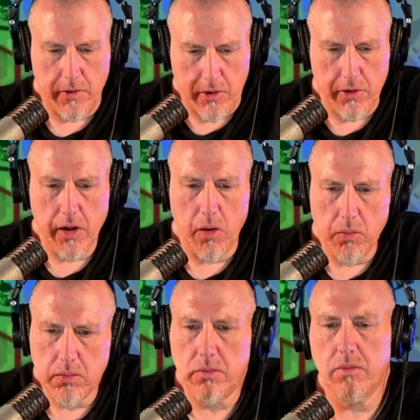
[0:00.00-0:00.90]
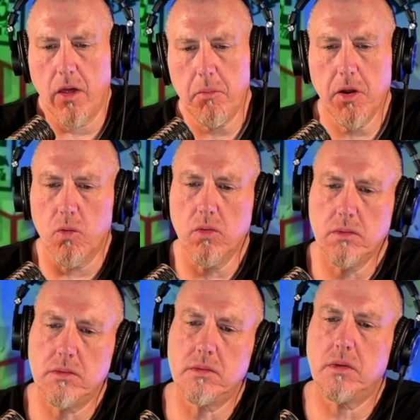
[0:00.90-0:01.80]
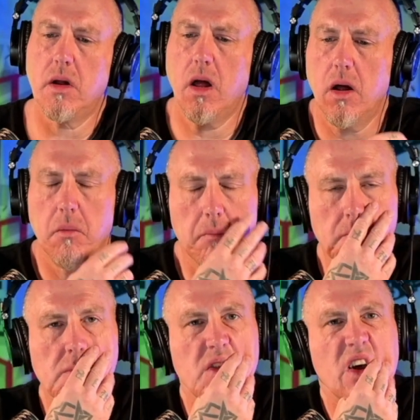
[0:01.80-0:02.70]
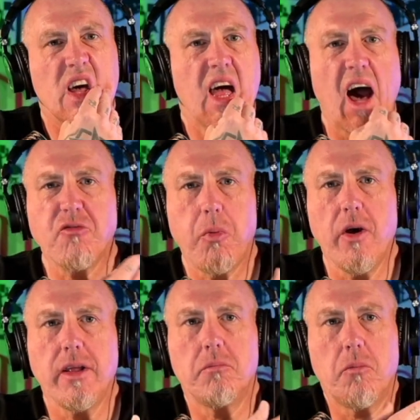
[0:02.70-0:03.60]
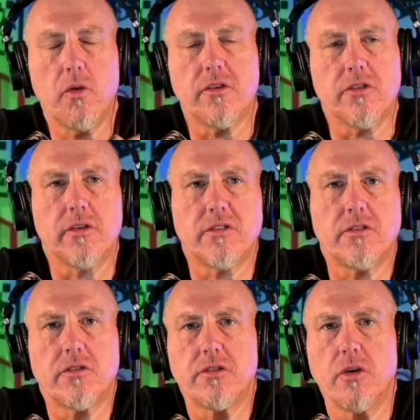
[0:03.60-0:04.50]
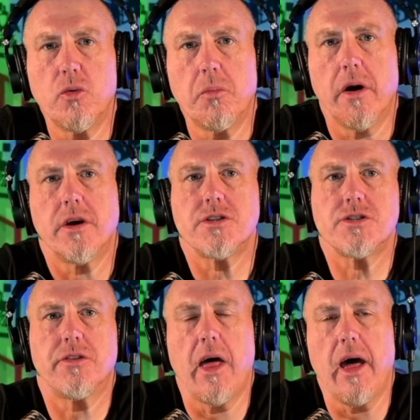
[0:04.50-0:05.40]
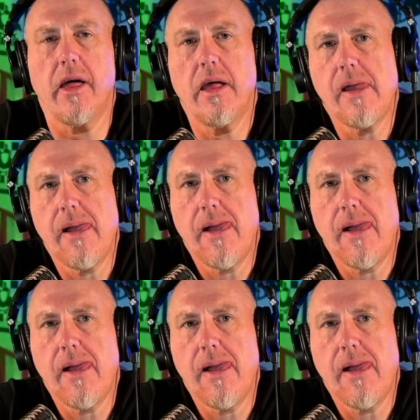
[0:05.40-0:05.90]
there you go. That'd be cool. I've played Morton's List so much that,